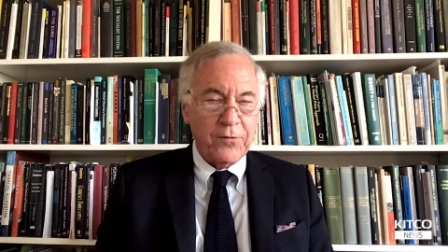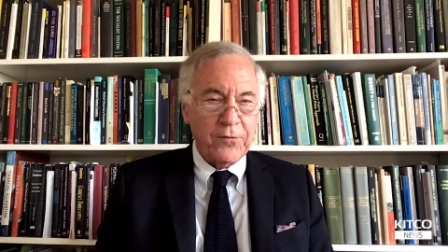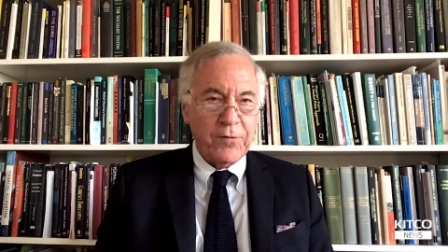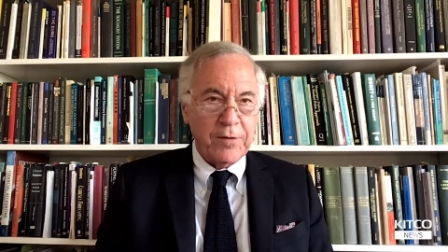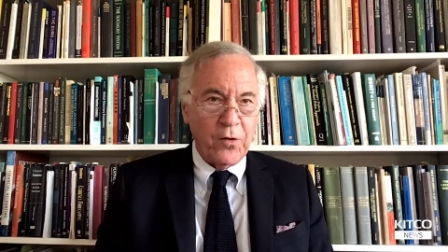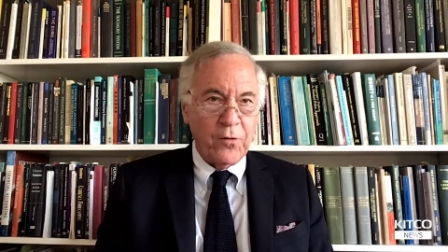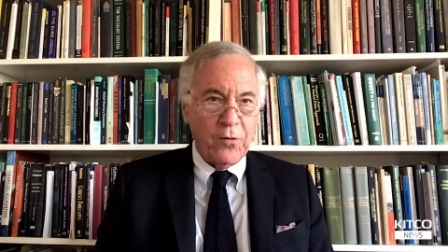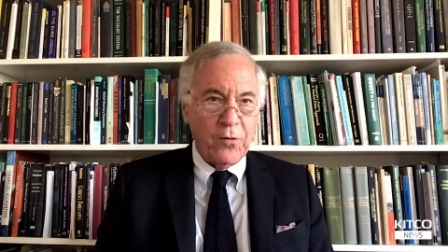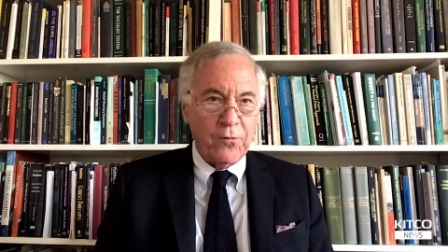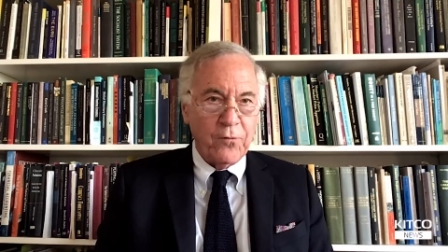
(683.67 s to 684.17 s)
He
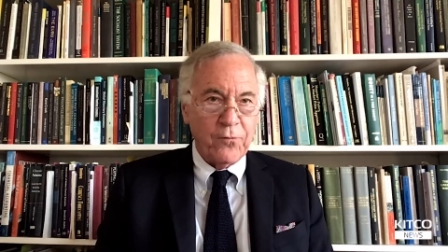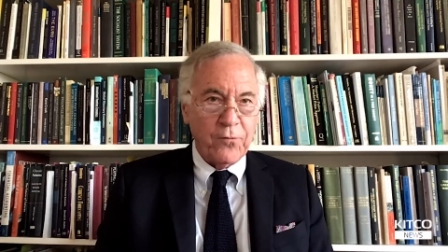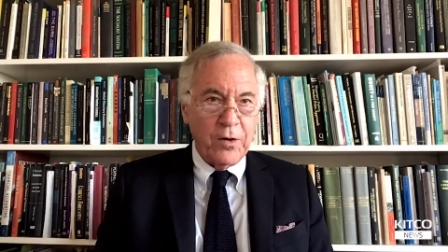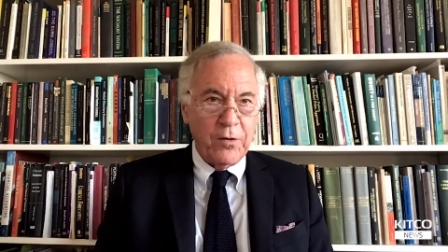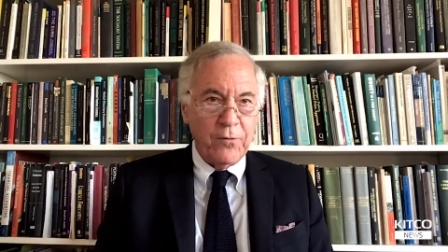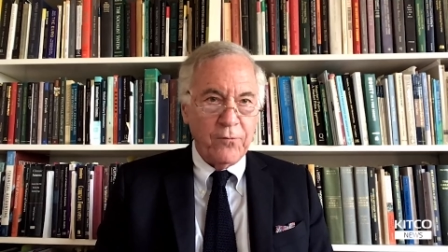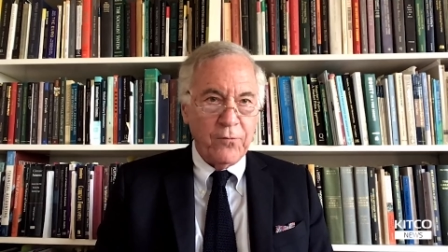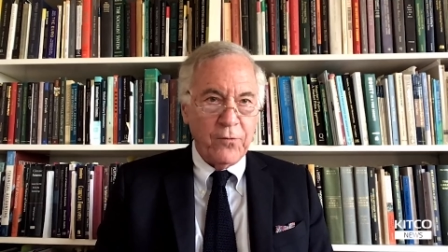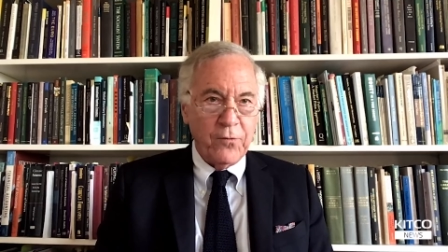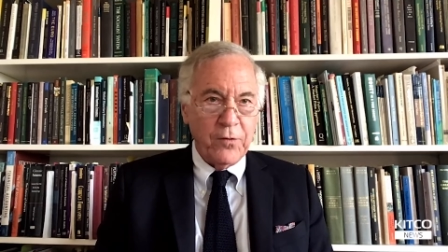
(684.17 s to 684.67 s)
said this
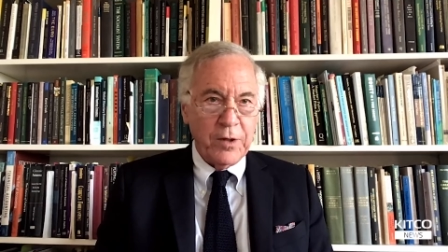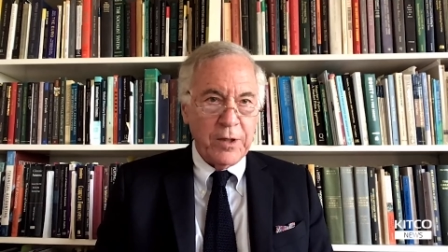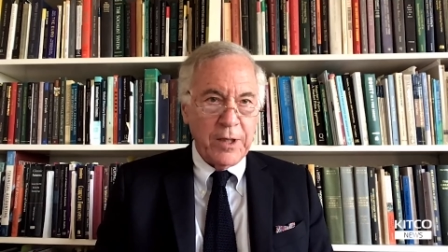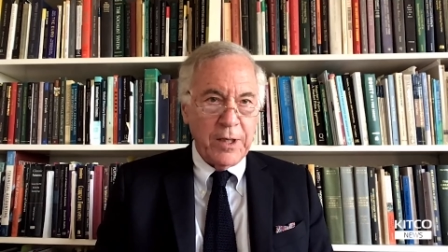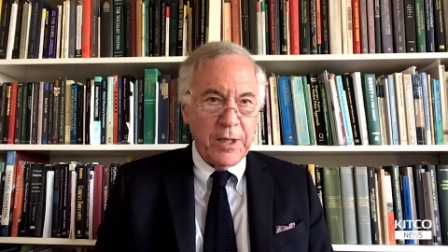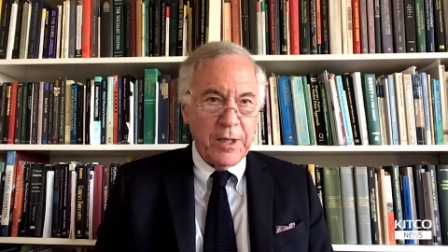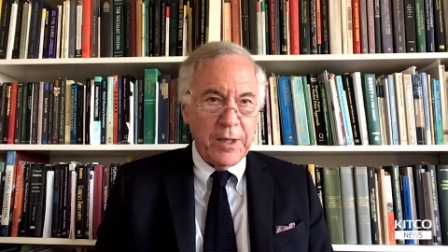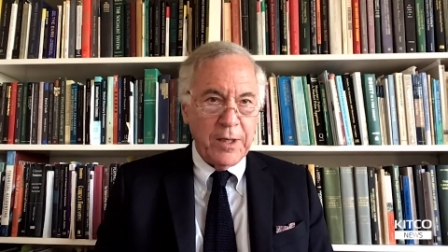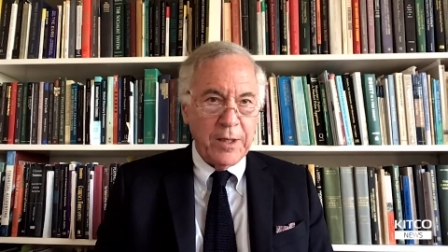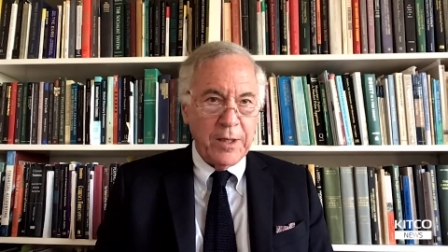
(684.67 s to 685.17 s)
over and
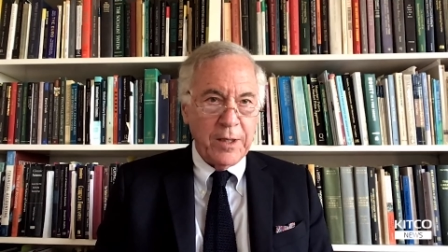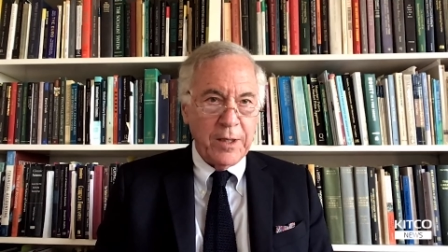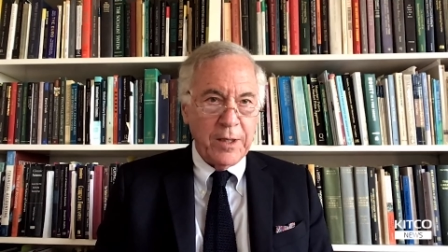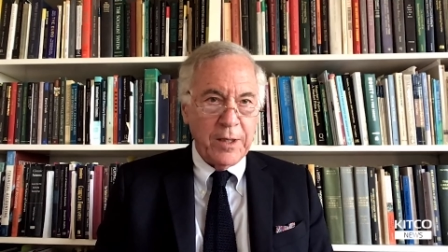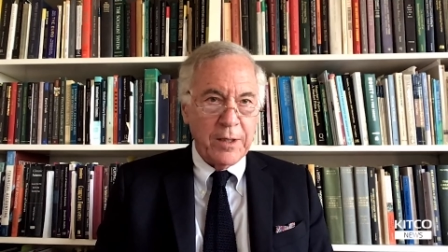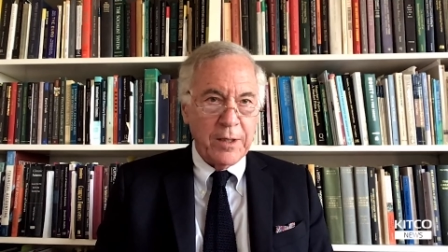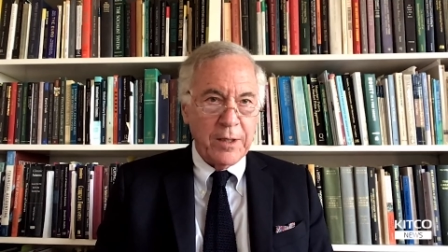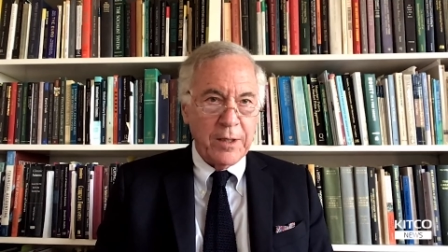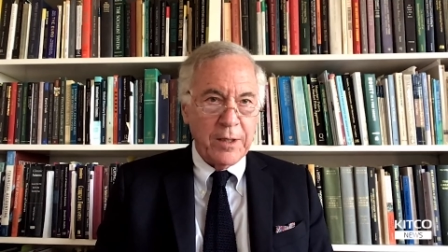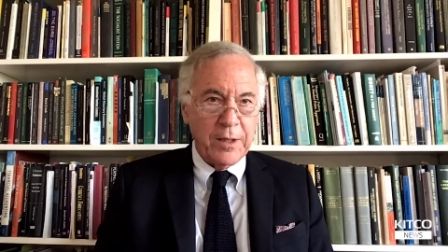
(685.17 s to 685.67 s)
over
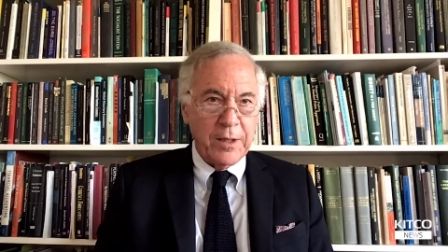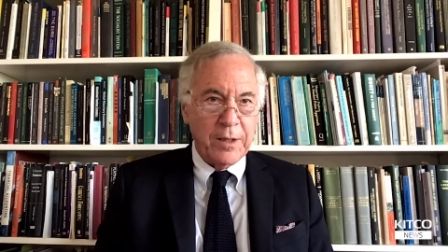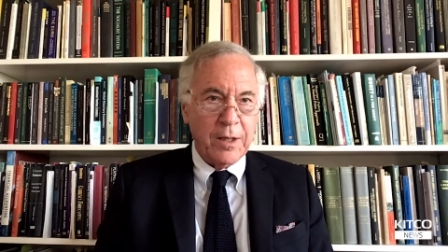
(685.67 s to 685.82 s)
again.